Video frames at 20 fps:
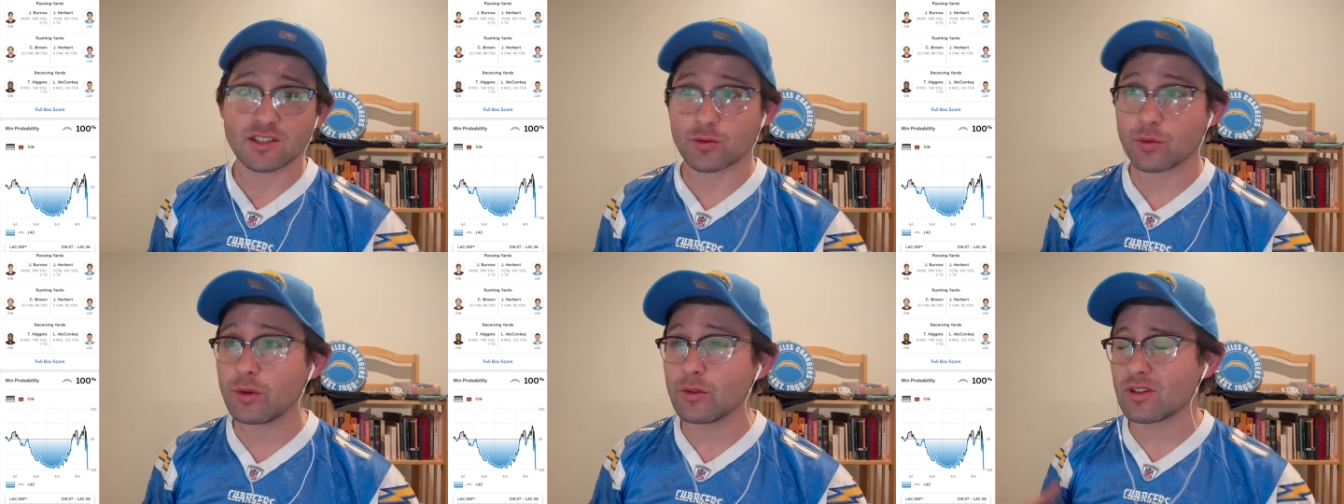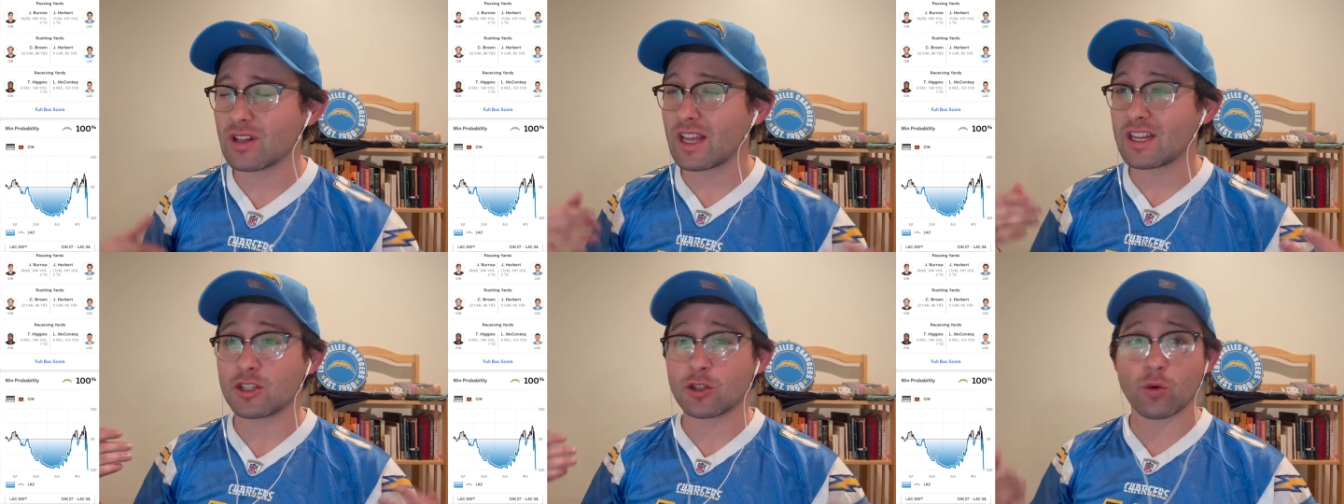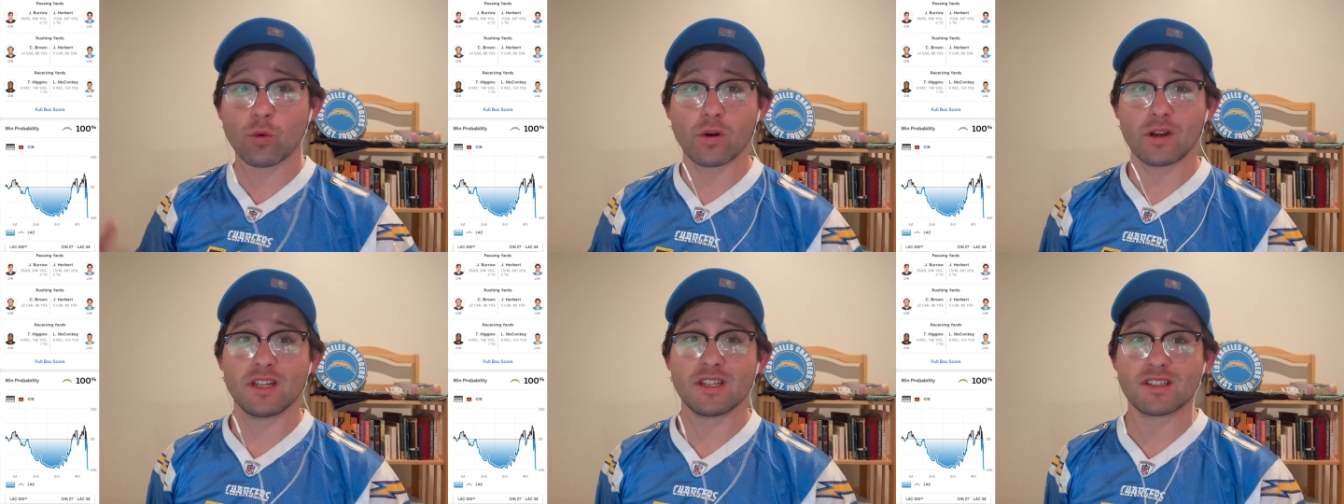We were like
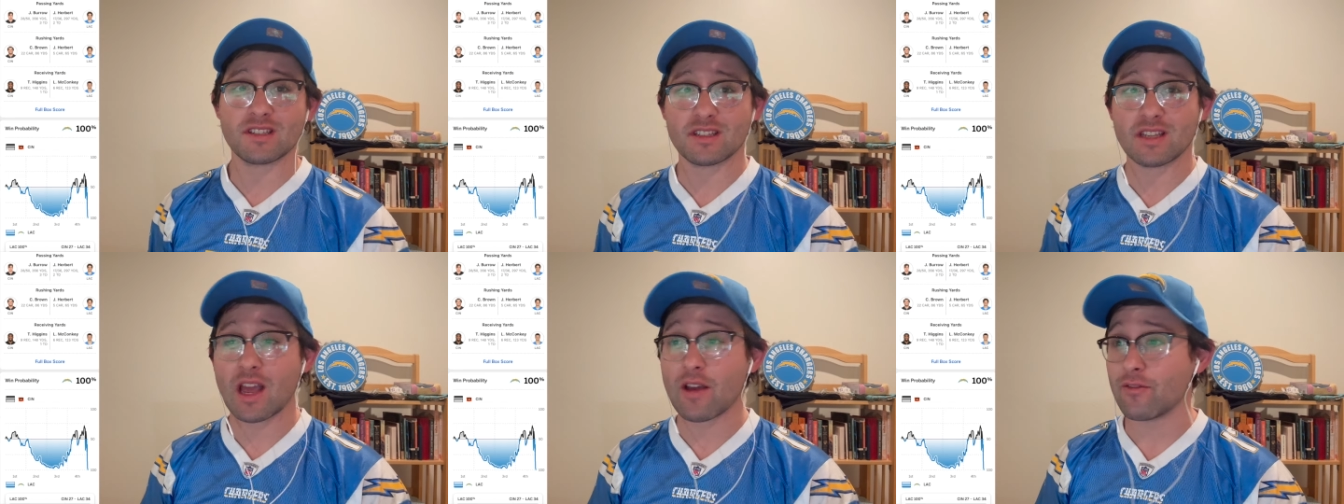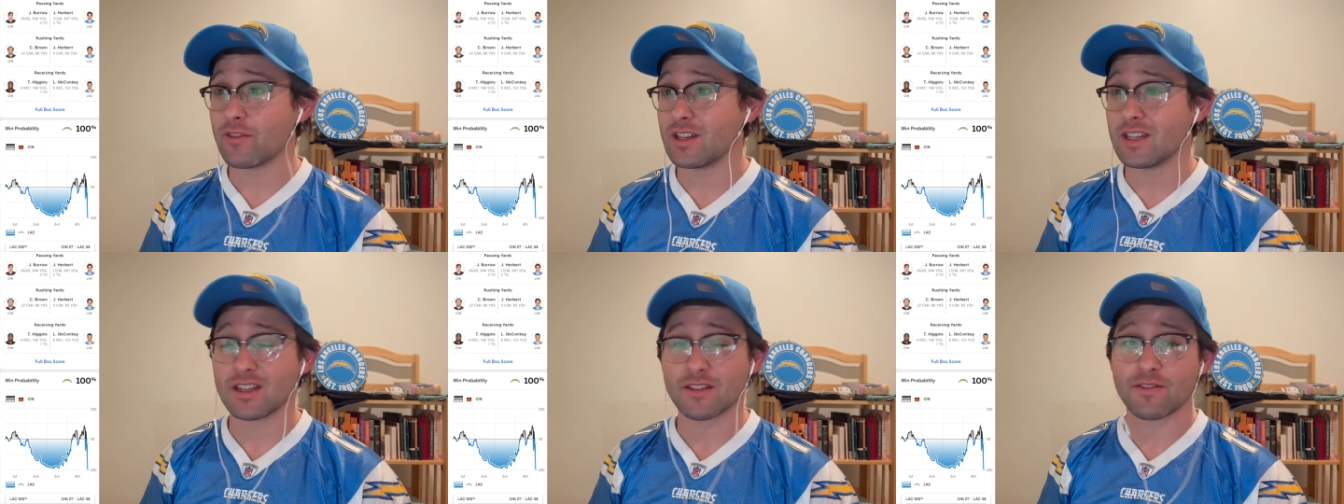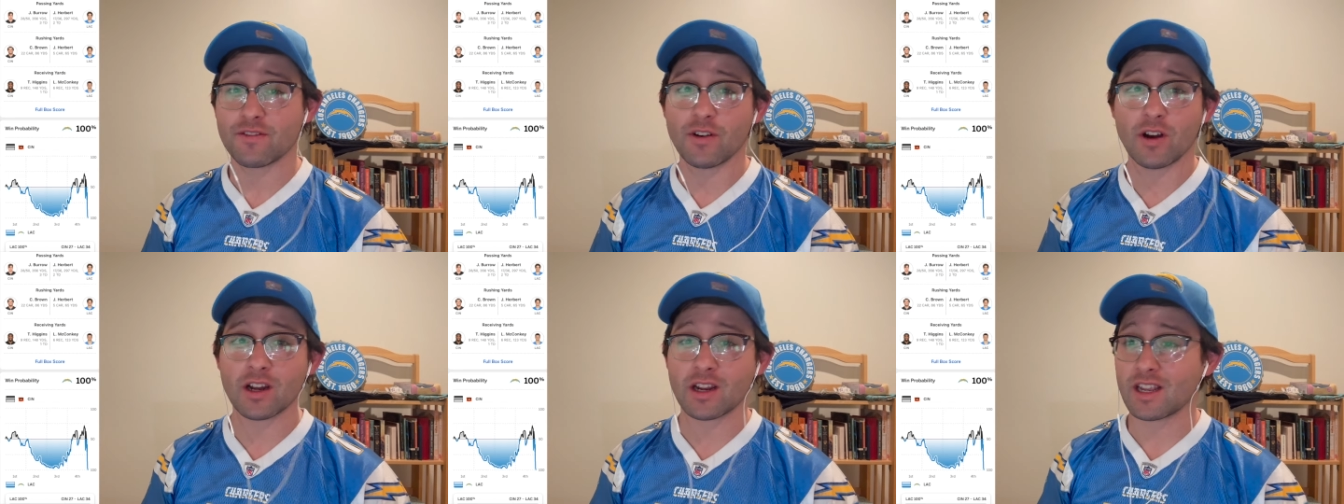
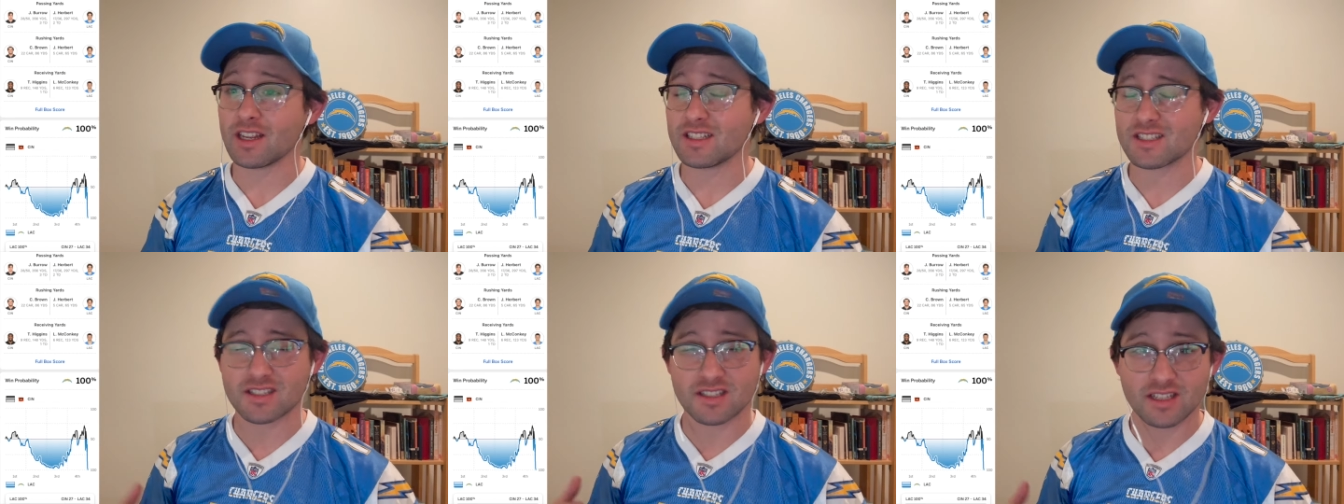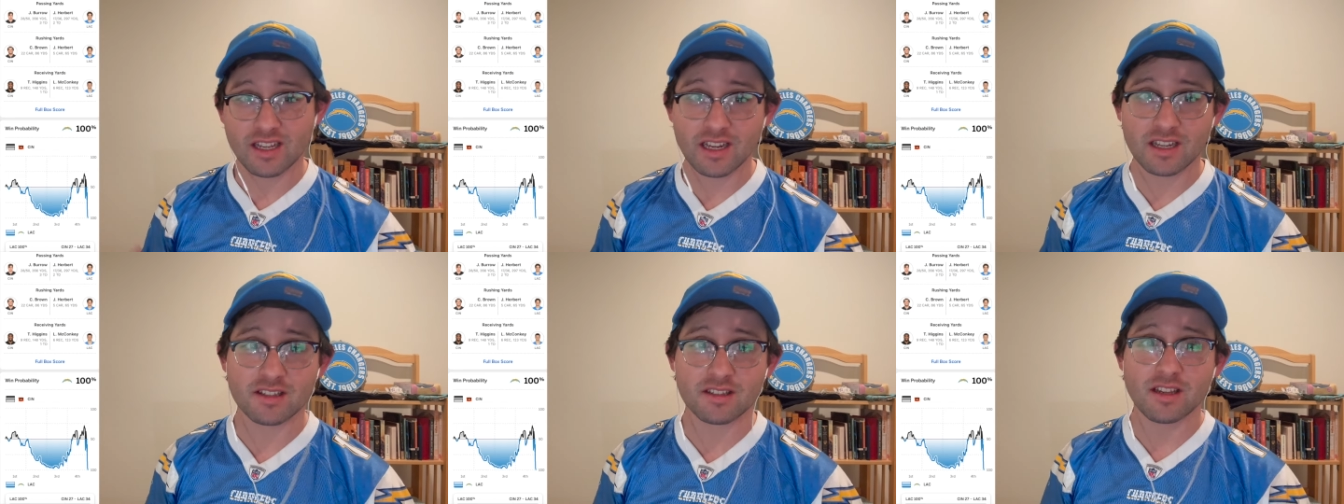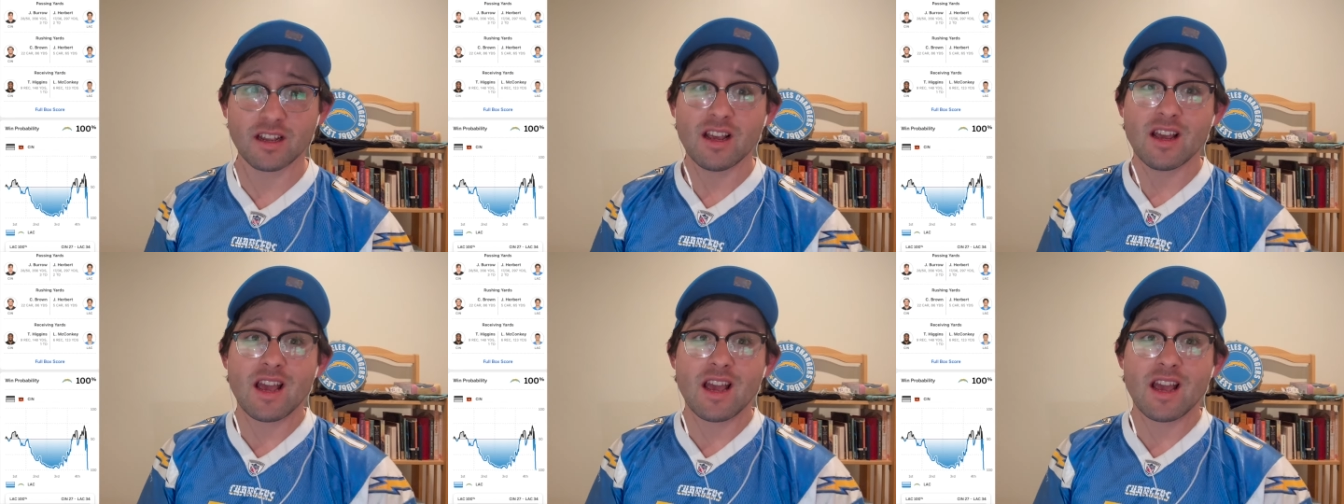27-6,